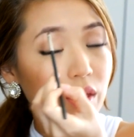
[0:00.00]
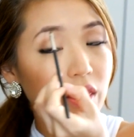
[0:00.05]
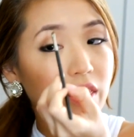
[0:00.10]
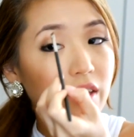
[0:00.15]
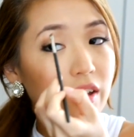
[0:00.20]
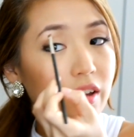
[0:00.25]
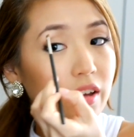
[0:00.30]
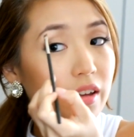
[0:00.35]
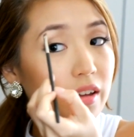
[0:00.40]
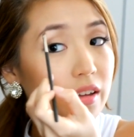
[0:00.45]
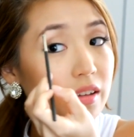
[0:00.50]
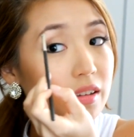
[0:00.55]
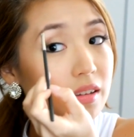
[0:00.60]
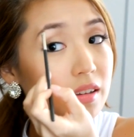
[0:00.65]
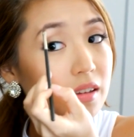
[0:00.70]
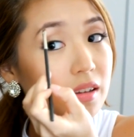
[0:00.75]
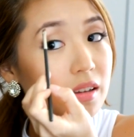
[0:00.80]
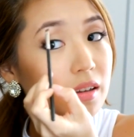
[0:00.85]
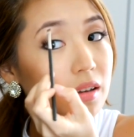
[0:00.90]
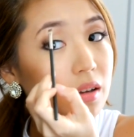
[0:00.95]
with the
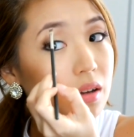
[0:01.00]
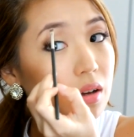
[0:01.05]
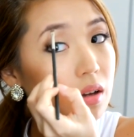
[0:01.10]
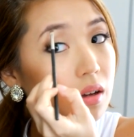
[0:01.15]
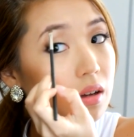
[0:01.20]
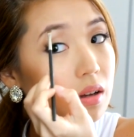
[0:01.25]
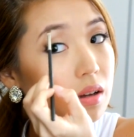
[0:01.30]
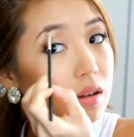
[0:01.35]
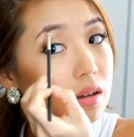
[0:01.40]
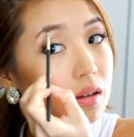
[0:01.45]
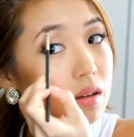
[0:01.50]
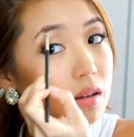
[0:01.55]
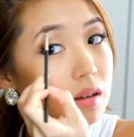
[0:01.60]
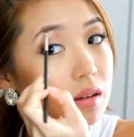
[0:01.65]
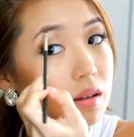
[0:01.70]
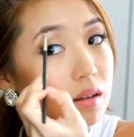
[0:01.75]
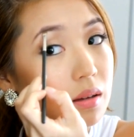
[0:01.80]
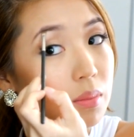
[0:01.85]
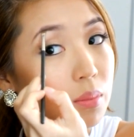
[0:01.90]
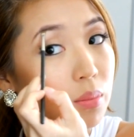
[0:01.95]

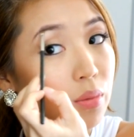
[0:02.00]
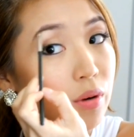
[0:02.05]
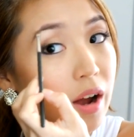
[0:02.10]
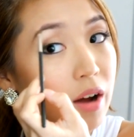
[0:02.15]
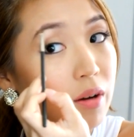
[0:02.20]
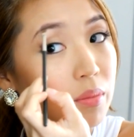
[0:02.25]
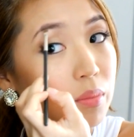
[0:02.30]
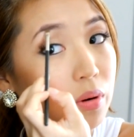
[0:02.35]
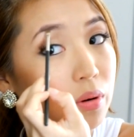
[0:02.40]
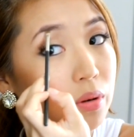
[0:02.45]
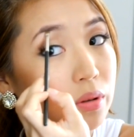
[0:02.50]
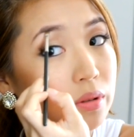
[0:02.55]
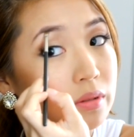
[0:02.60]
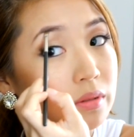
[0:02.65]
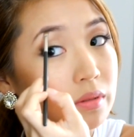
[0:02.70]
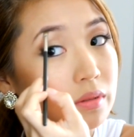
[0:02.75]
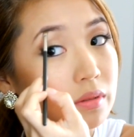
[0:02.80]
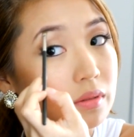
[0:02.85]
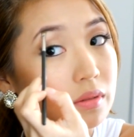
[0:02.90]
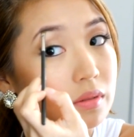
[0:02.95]
brow
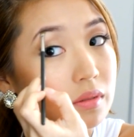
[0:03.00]
bone